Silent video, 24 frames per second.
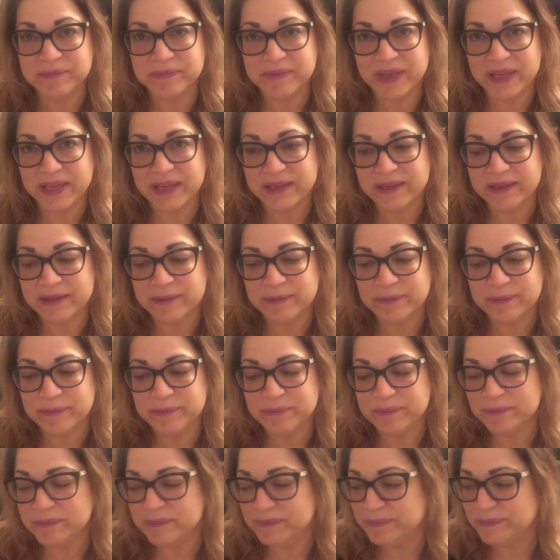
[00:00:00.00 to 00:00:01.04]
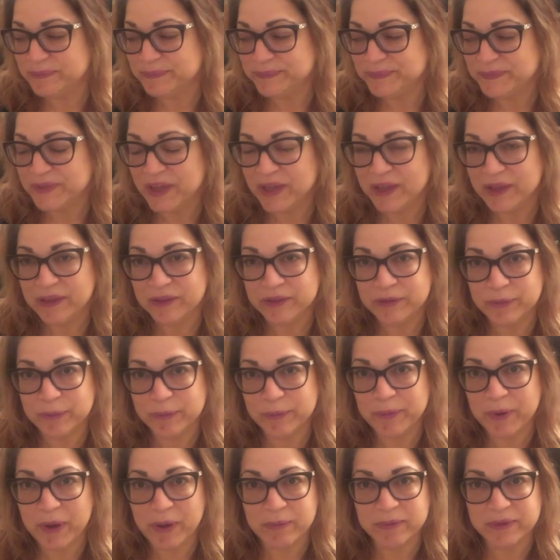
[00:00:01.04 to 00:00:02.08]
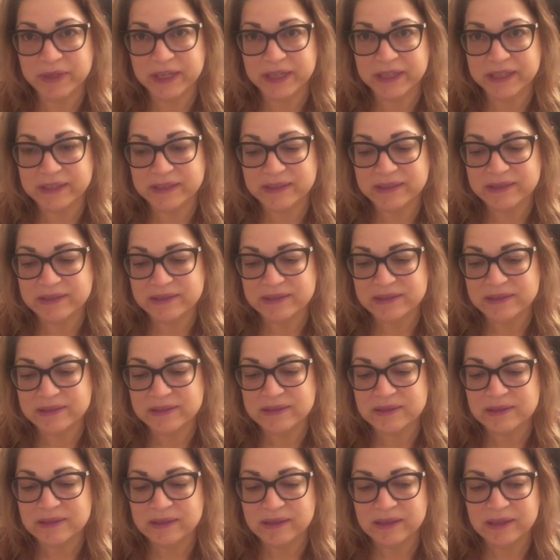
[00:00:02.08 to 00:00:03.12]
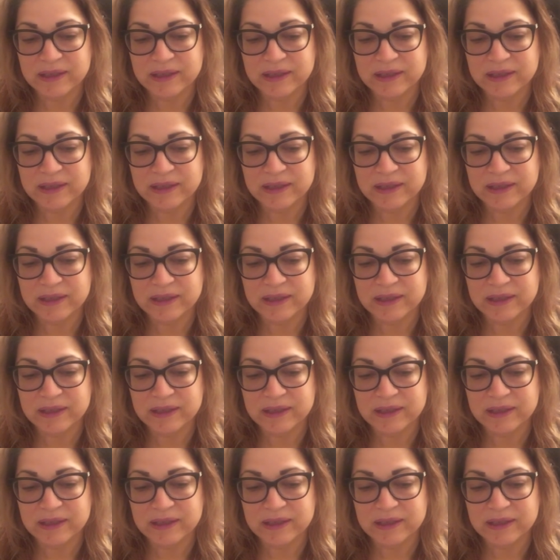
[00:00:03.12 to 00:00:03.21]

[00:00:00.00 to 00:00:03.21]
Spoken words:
the Republicans